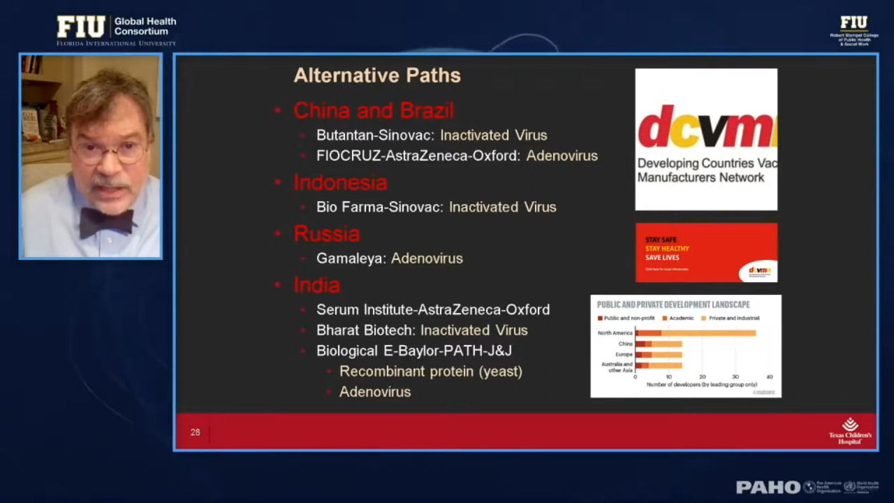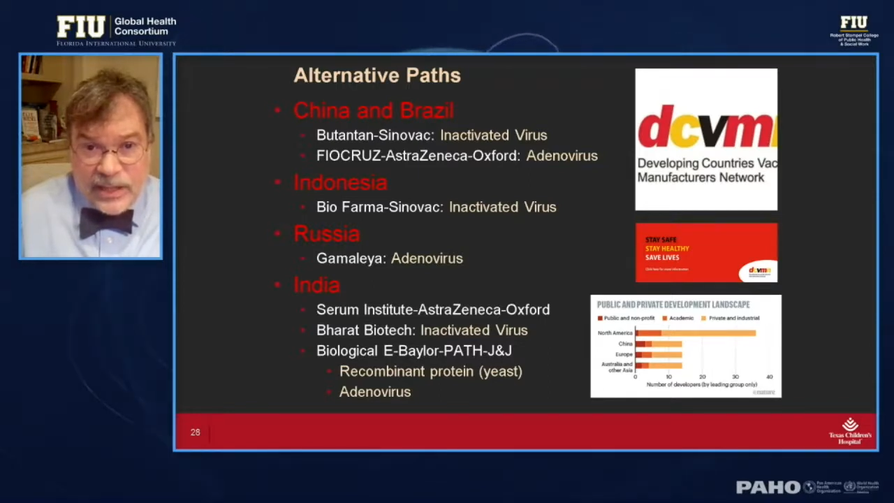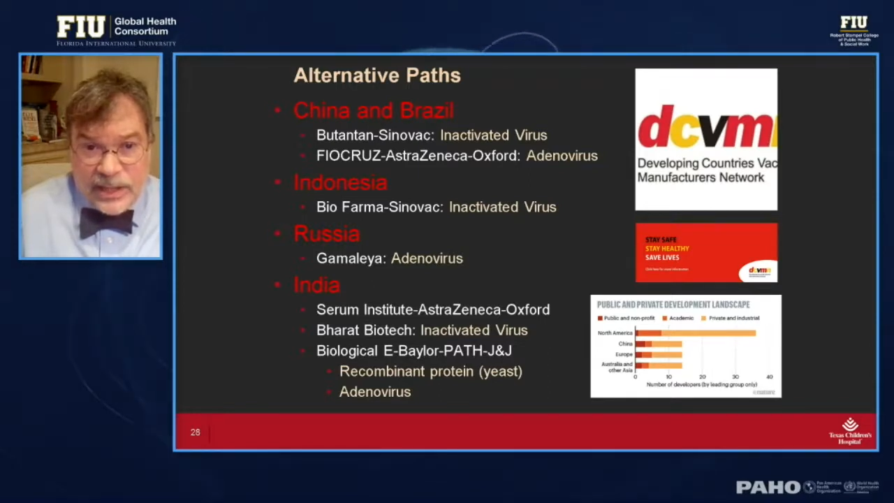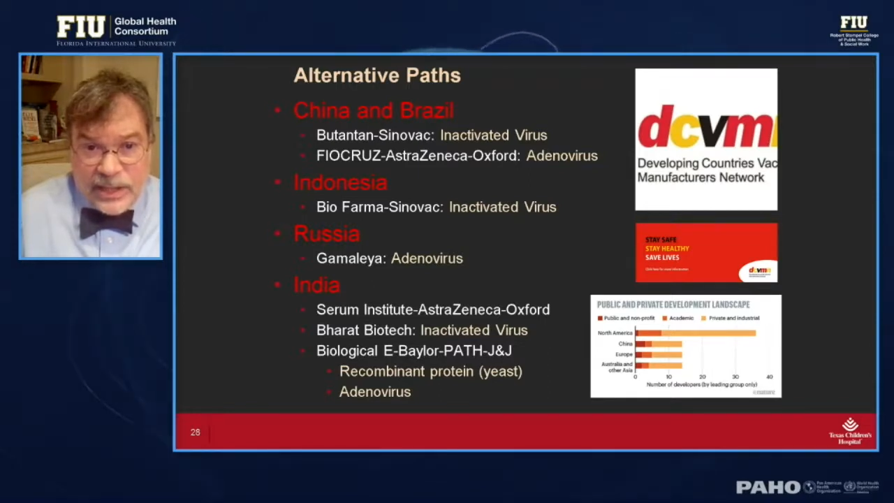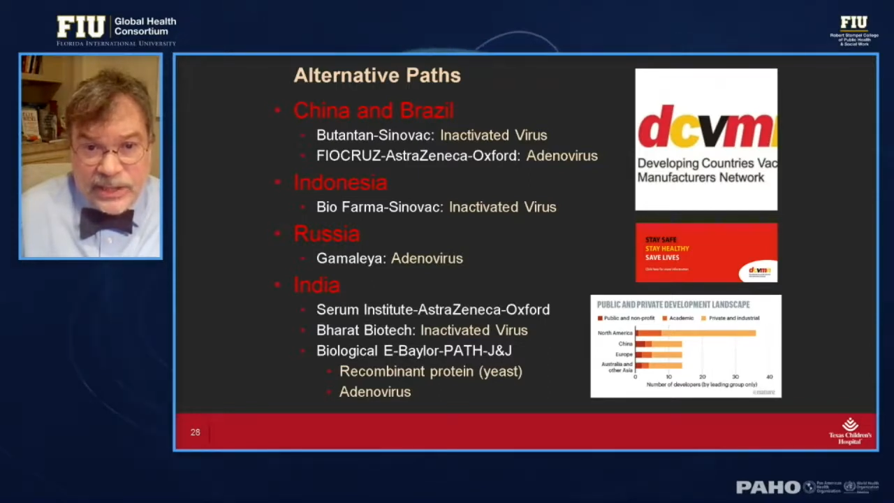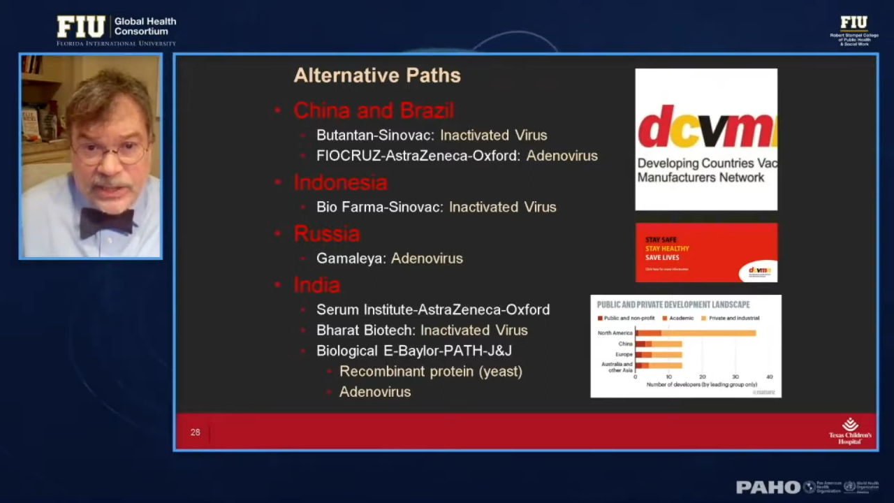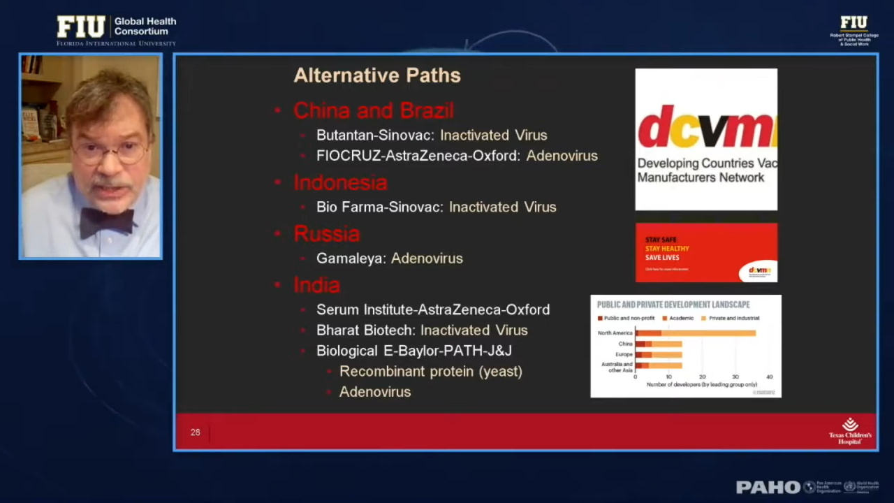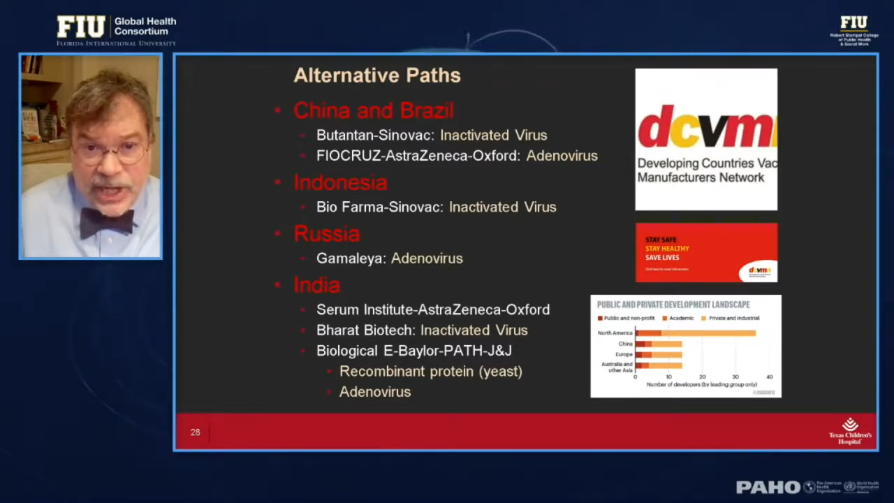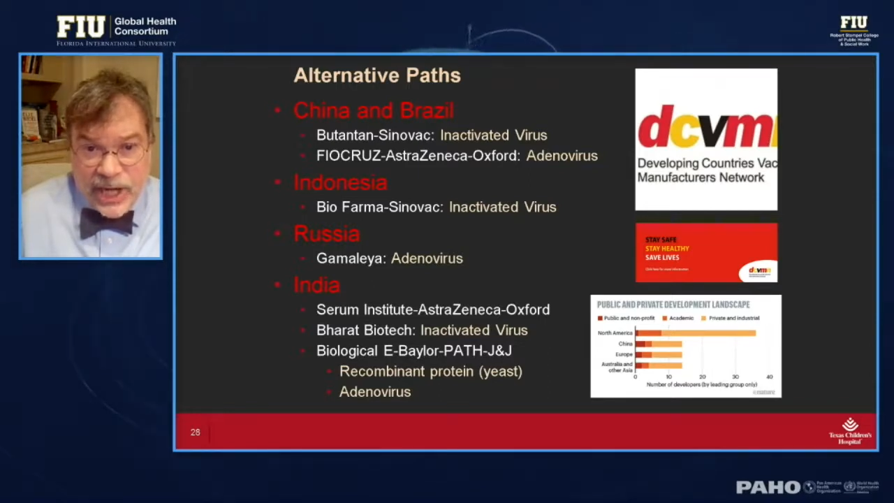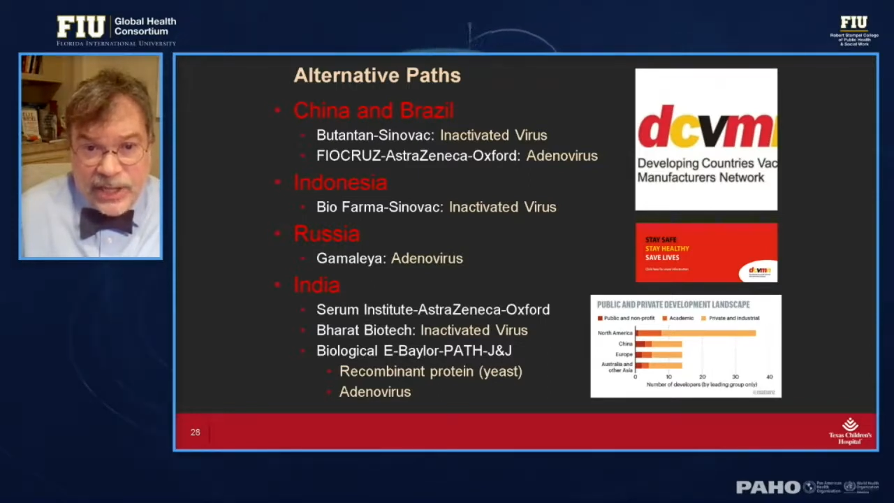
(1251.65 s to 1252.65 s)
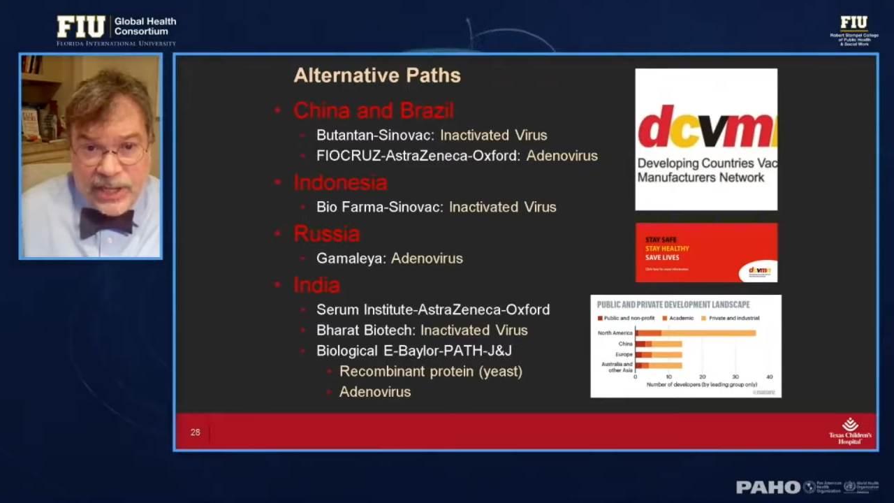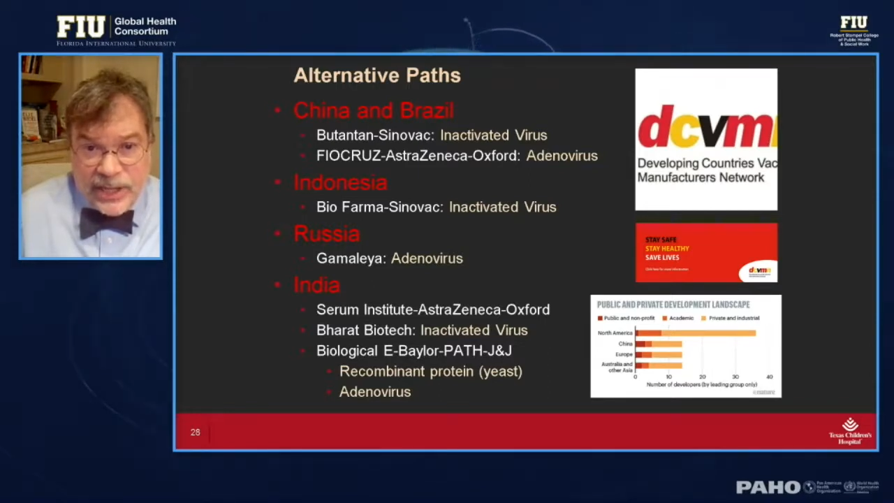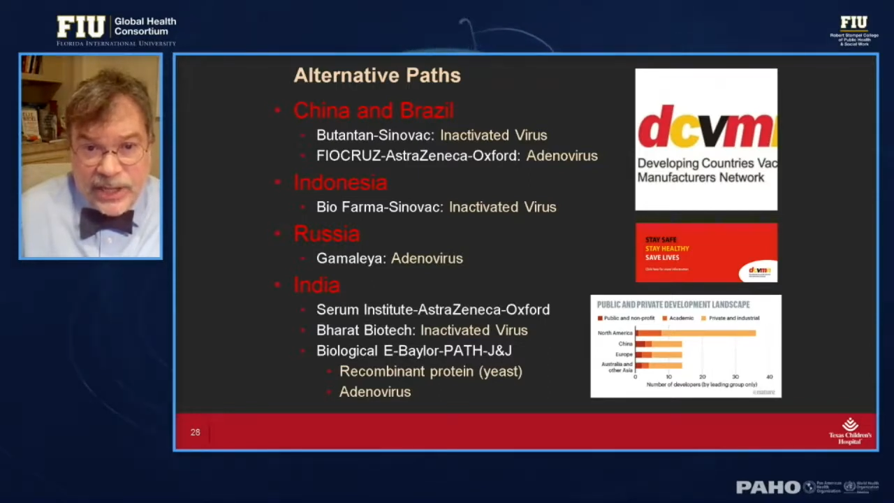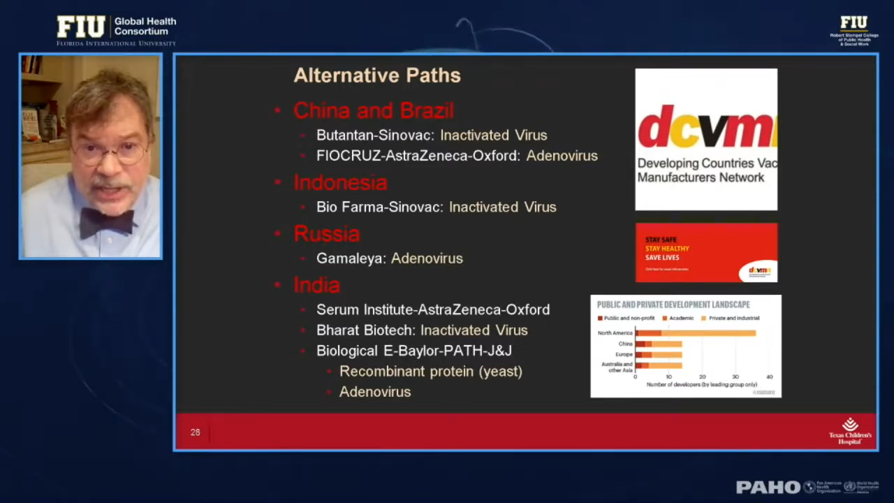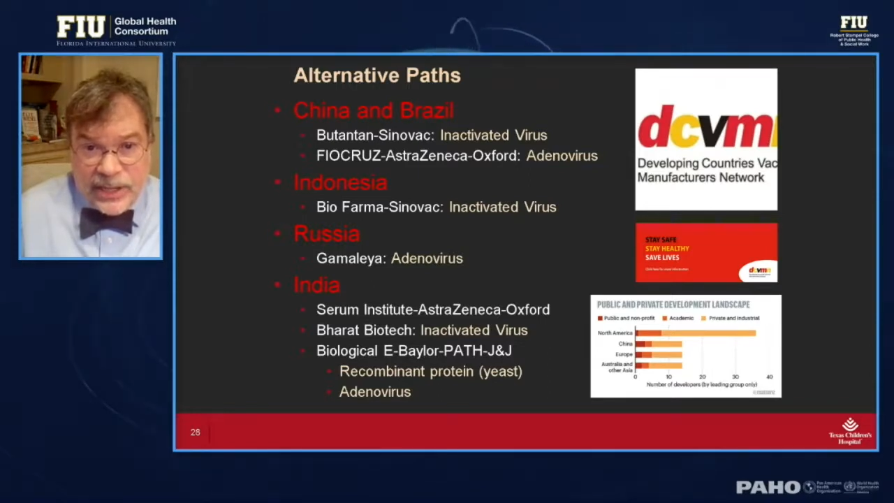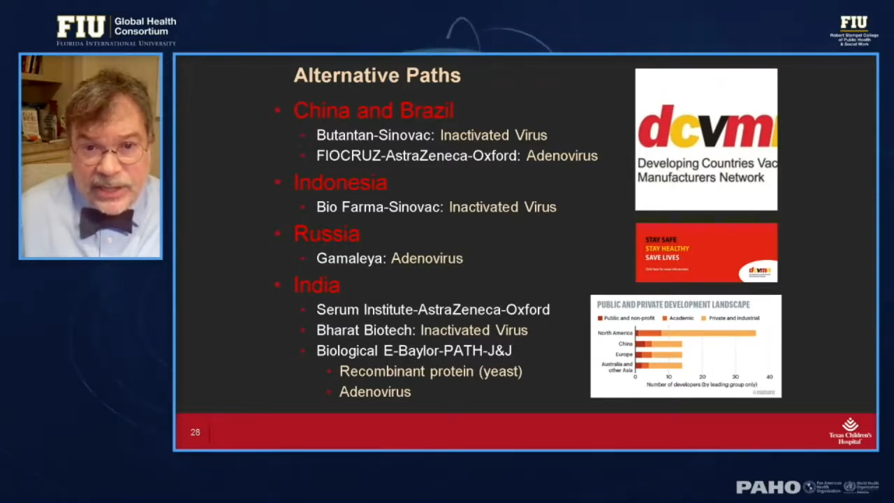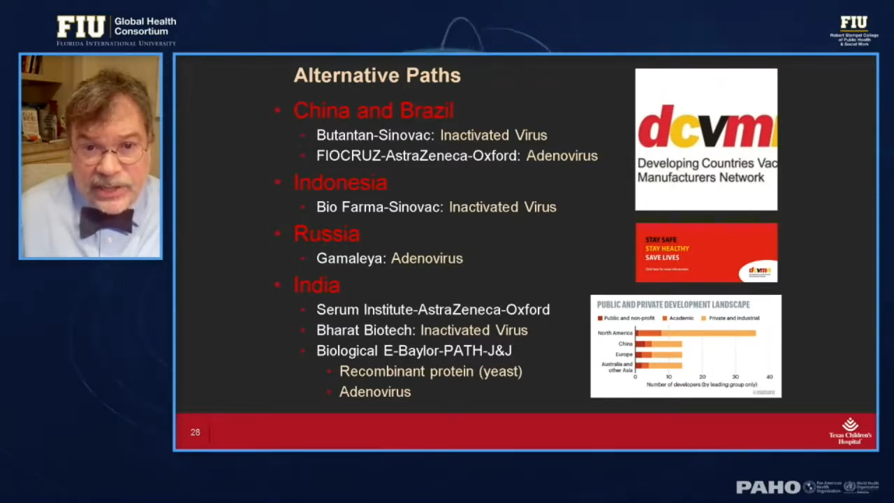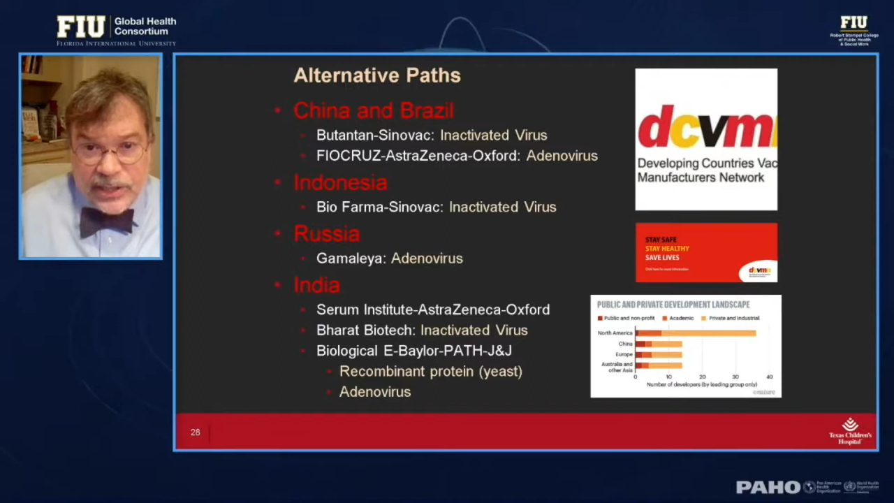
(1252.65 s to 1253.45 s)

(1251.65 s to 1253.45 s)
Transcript: in China is